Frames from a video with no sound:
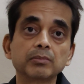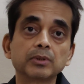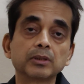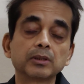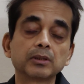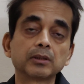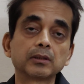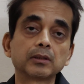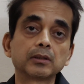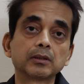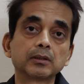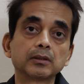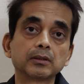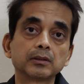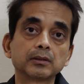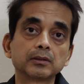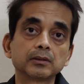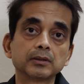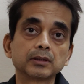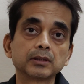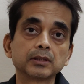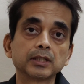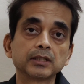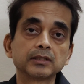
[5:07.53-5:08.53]
But
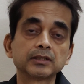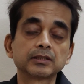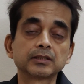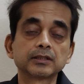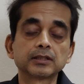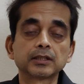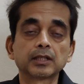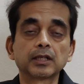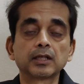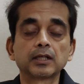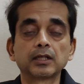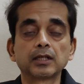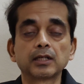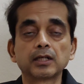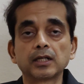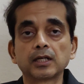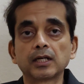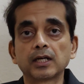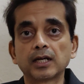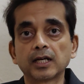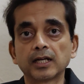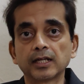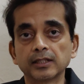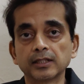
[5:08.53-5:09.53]
yes,
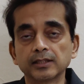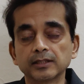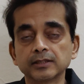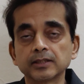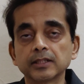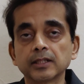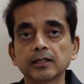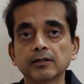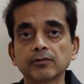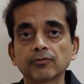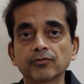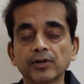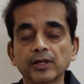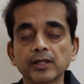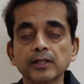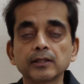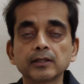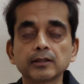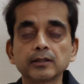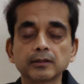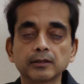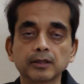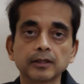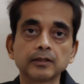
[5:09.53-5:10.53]
I decided,
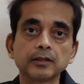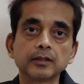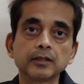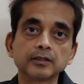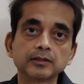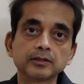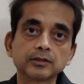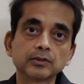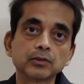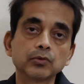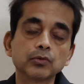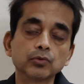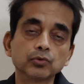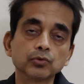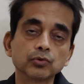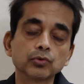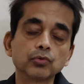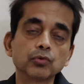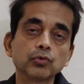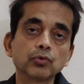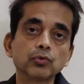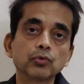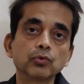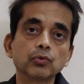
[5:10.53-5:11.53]
fine, let's go
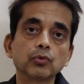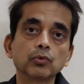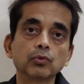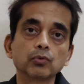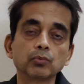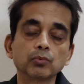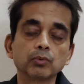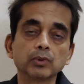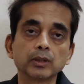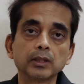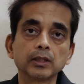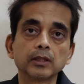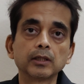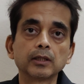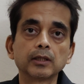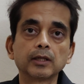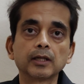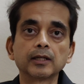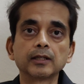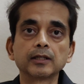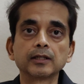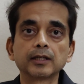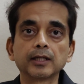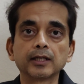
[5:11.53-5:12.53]
through with it
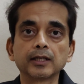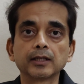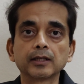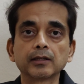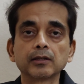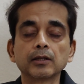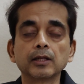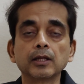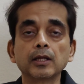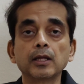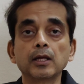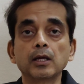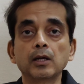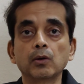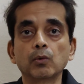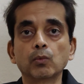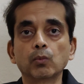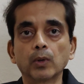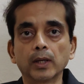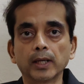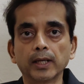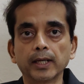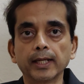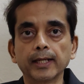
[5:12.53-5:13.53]
and take
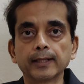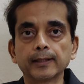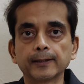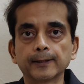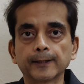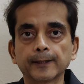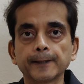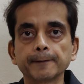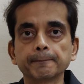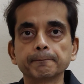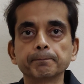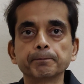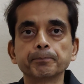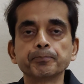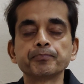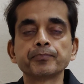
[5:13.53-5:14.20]
one day at a time.